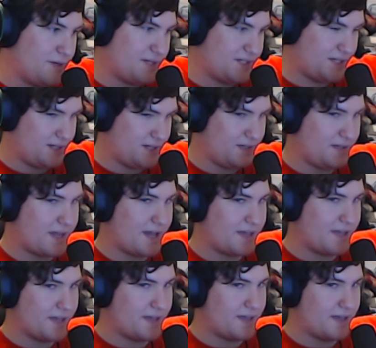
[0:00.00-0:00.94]
PC. Yeah,
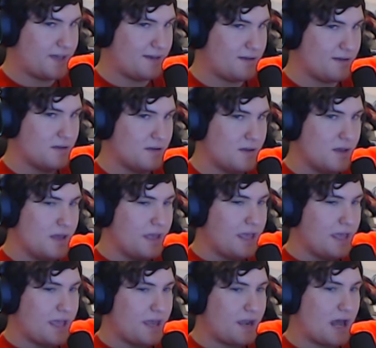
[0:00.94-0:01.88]
yeah,
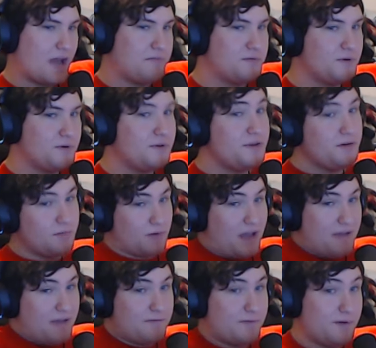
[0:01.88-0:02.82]
yeah. And I
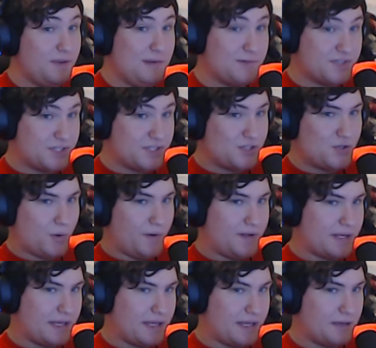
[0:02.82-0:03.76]
really was enjoying
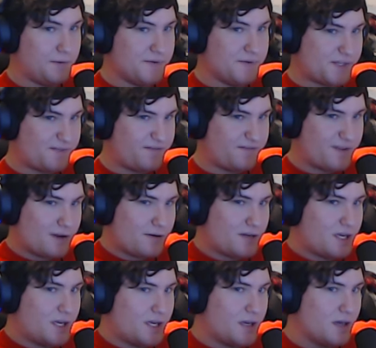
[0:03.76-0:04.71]
it. It was a
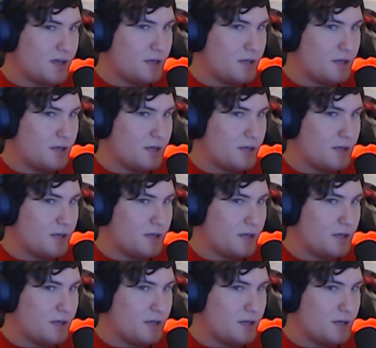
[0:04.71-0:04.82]
very